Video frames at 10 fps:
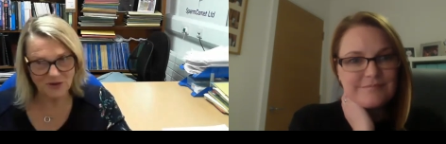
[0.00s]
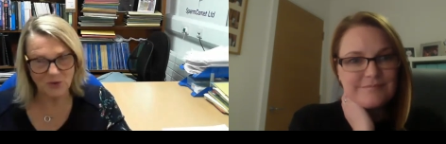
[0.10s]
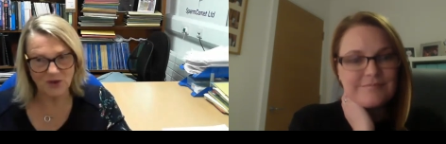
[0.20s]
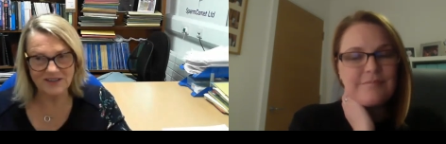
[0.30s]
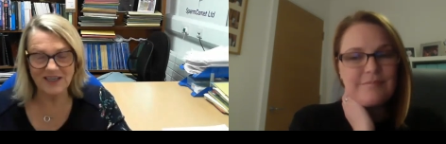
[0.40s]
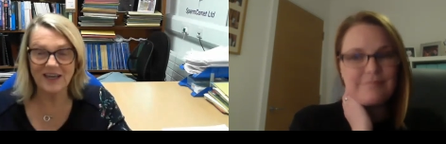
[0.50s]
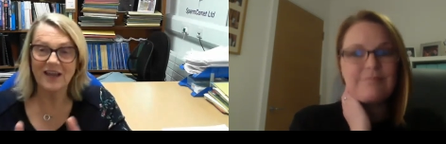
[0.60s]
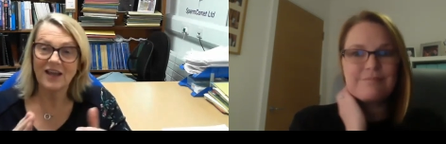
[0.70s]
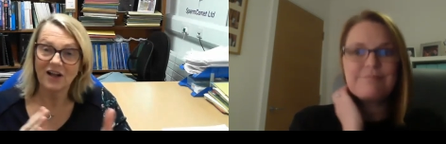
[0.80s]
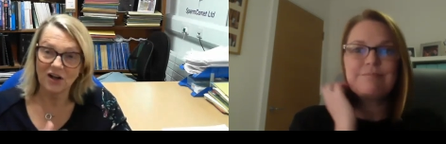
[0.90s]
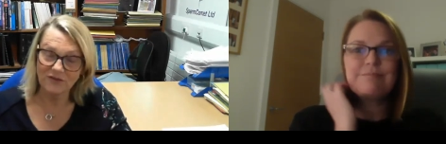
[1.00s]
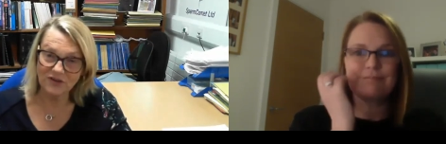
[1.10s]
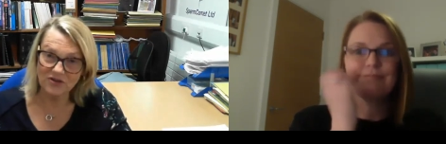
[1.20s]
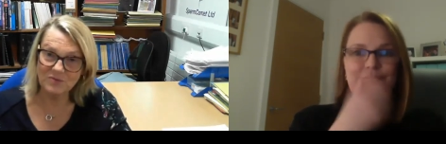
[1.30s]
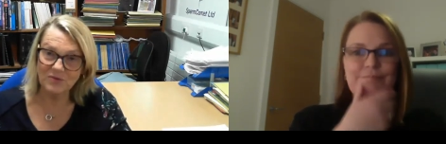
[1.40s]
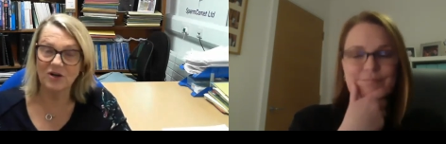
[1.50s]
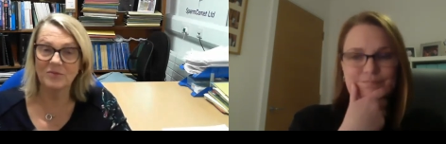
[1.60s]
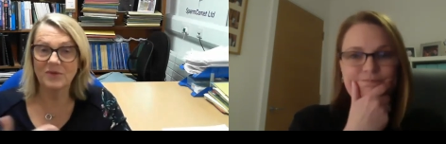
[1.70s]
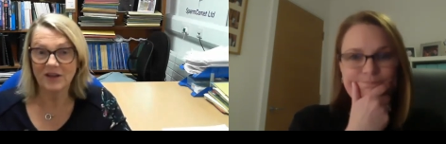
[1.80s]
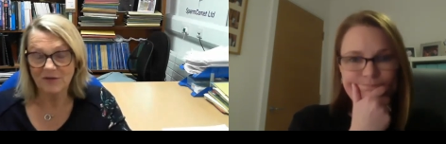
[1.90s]
Speaker 1: the quality of your
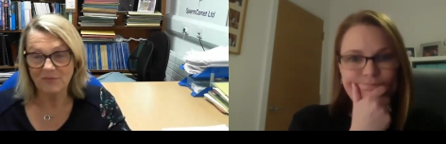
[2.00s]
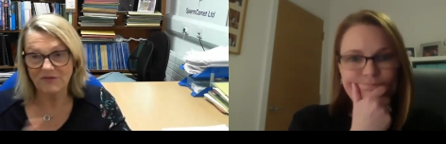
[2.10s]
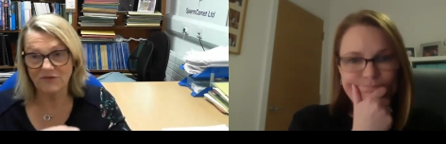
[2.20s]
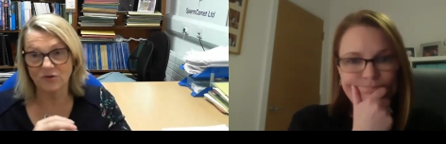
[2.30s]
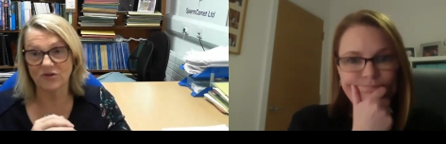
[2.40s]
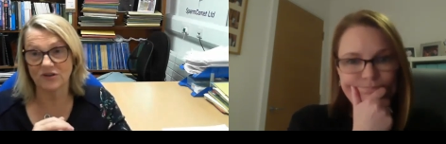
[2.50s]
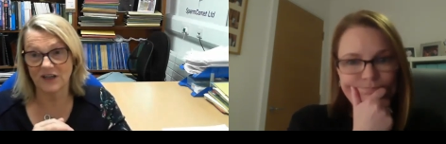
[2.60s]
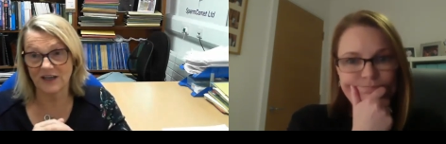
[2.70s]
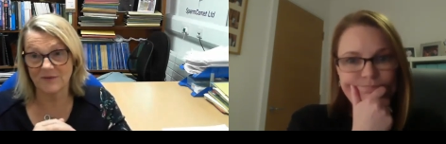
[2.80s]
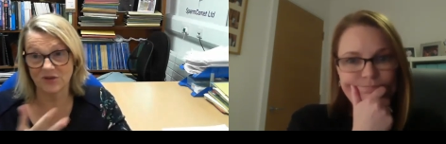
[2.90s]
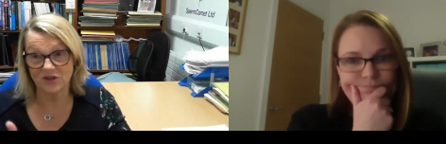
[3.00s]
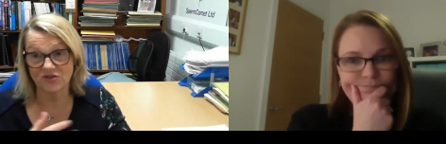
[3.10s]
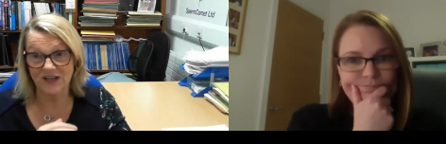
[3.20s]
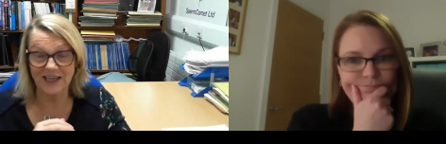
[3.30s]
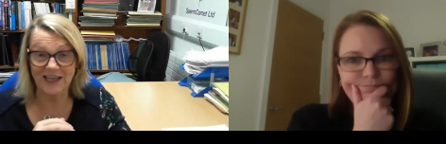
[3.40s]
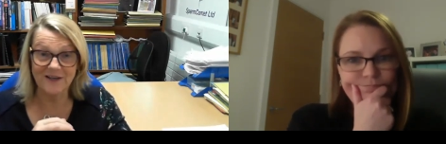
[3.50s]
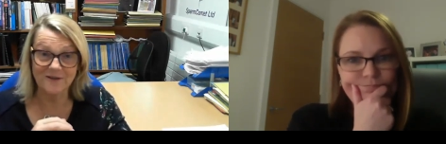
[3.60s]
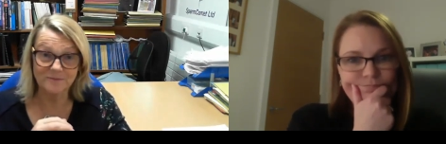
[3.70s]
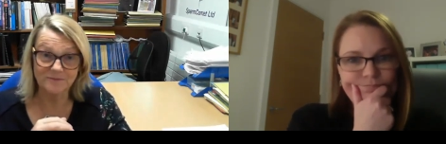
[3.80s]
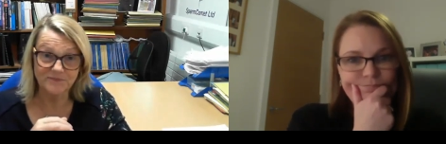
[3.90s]
sperm before um, you try
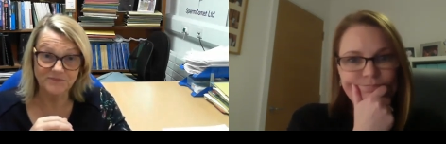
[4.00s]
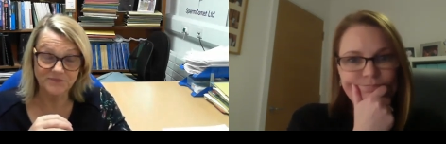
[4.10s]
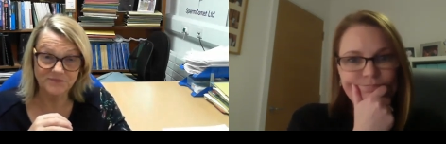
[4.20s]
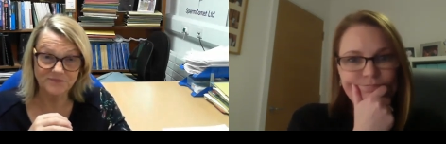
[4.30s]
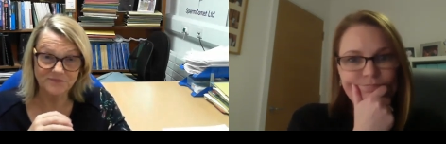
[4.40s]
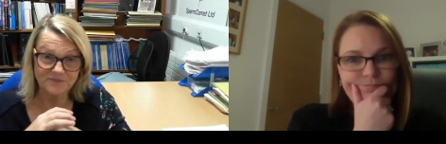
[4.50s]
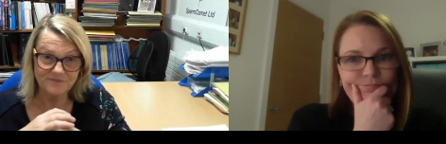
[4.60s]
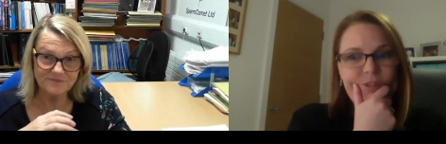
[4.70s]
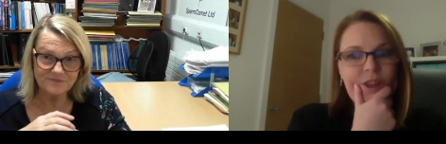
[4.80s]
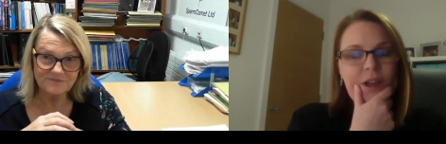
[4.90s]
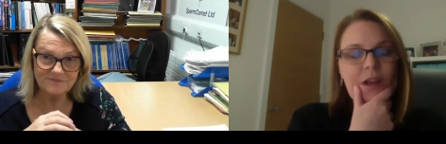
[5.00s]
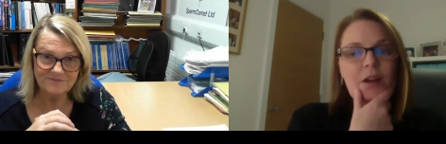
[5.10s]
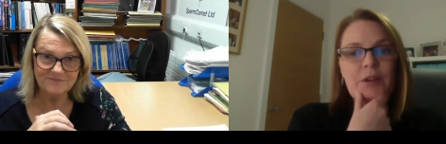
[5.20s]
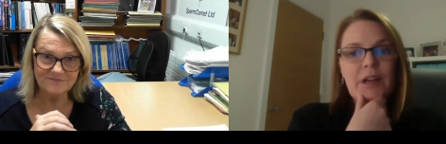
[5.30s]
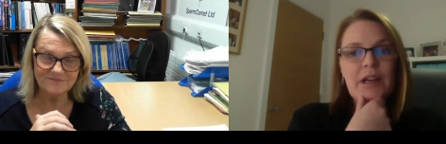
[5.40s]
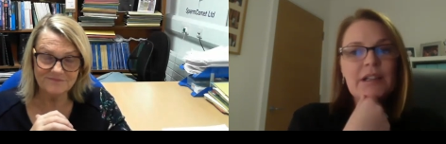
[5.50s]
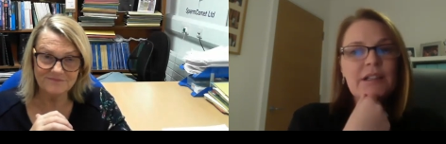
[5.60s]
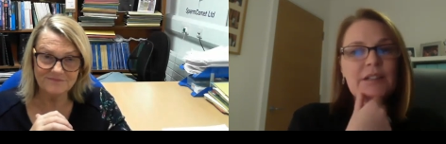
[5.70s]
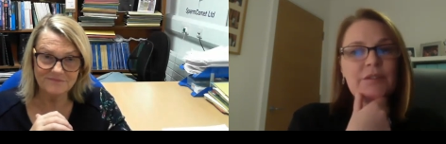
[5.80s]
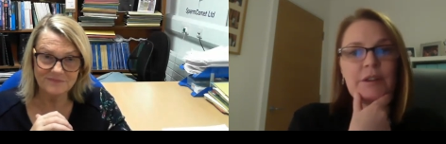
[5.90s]
again.
Speaker 2: Okay, and
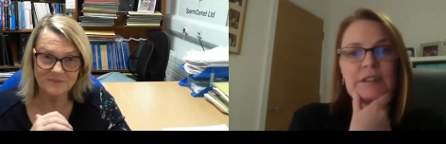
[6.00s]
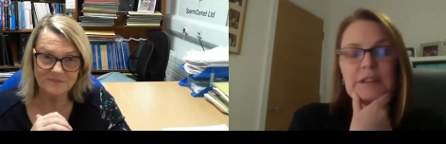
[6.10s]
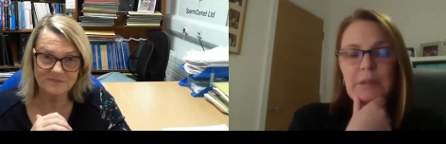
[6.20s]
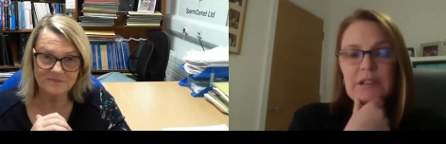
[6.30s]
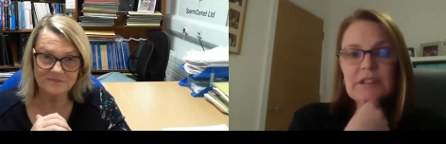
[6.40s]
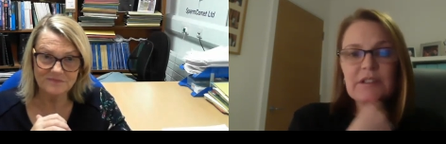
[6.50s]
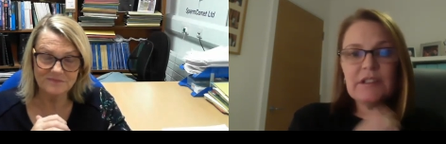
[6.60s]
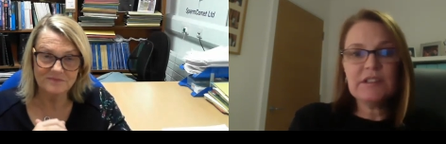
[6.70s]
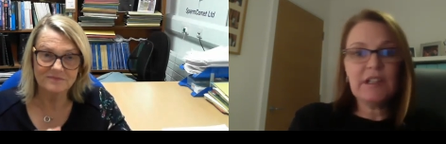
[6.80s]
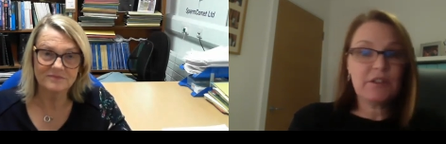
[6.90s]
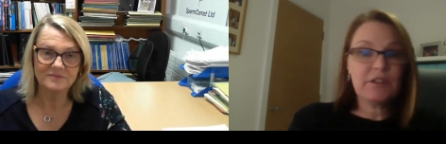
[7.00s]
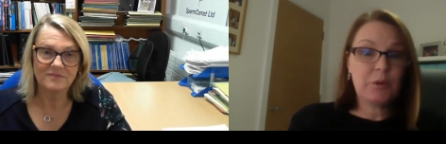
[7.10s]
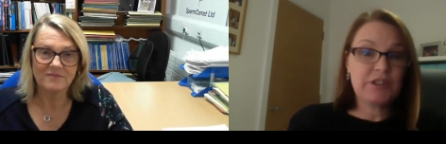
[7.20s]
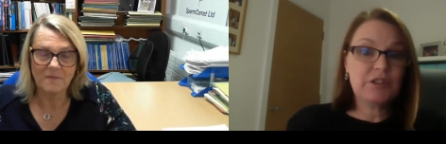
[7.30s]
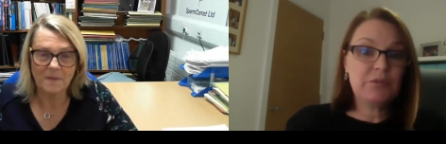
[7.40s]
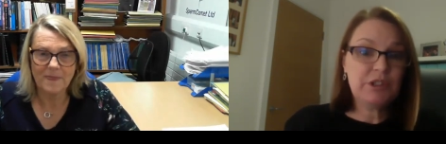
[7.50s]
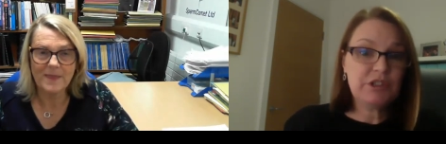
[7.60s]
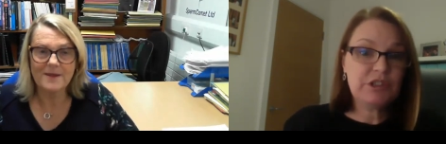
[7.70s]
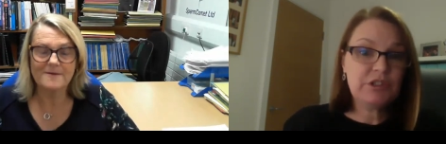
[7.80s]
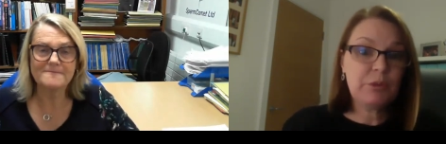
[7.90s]
that's very similar to this next question,
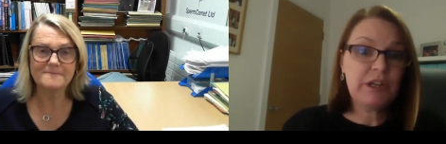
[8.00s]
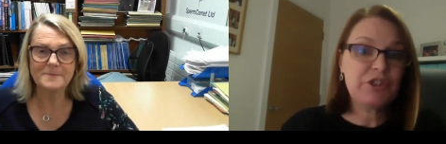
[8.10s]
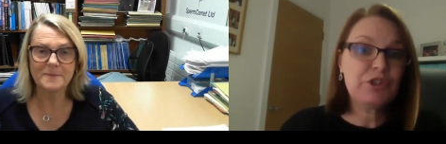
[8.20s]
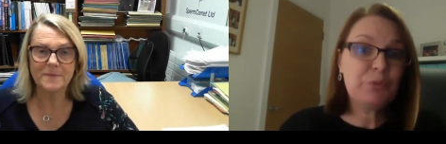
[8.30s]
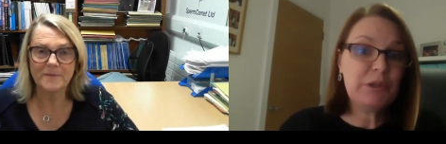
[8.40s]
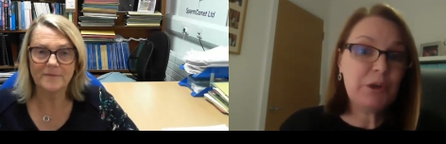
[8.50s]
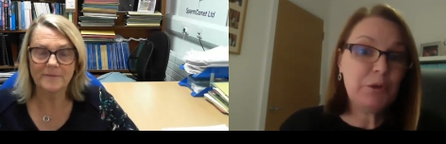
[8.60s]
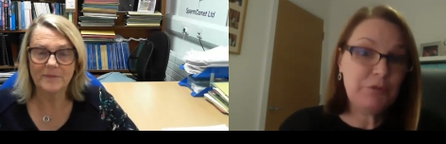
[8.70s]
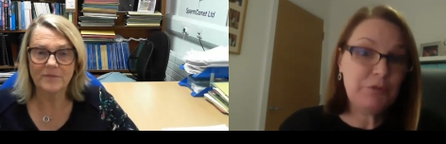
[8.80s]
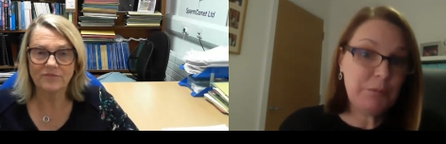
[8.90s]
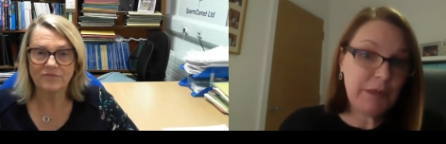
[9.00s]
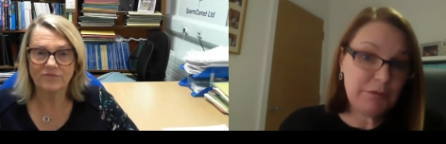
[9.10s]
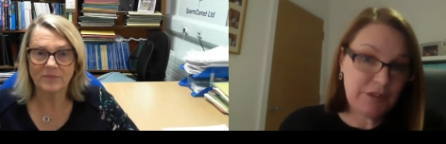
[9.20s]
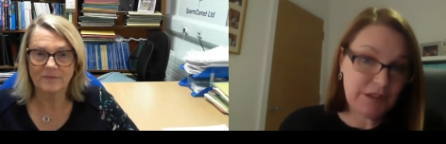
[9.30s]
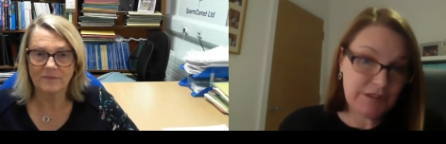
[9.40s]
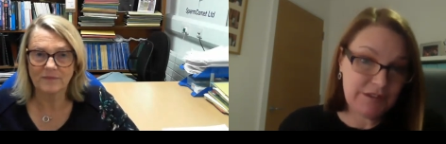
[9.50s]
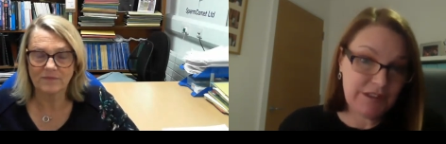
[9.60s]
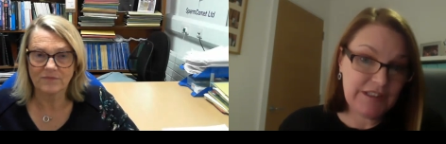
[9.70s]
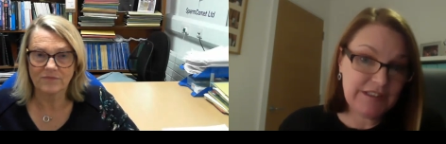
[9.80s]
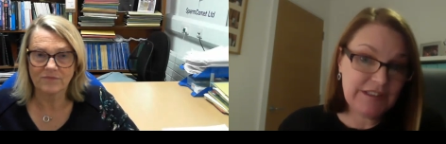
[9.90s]
which is where should we go for male factor
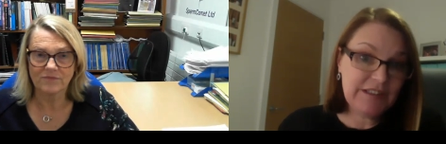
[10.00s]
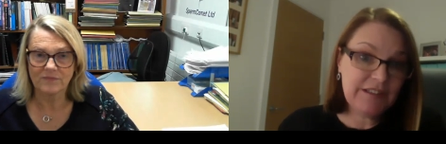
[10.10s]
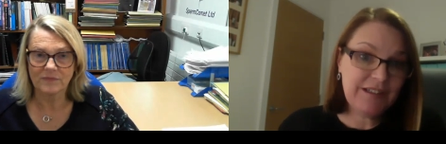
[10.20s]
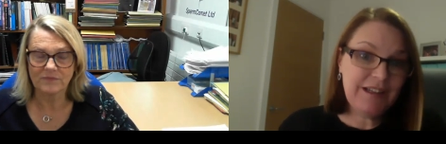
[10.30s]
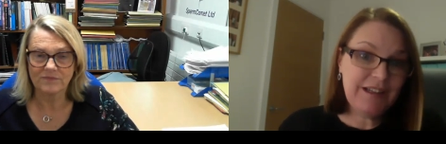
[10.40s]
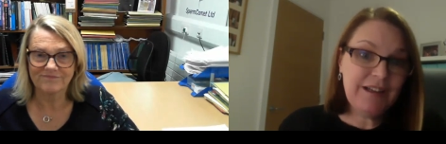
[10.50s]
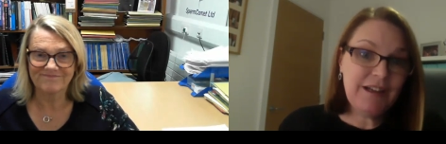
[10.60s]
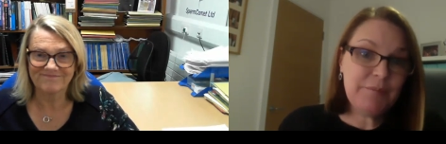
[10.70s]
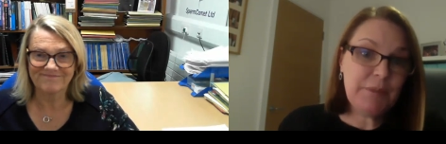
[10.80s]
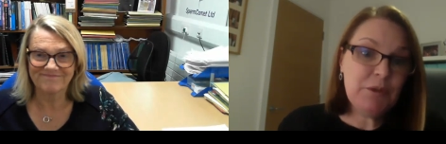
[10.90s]
testing? I've been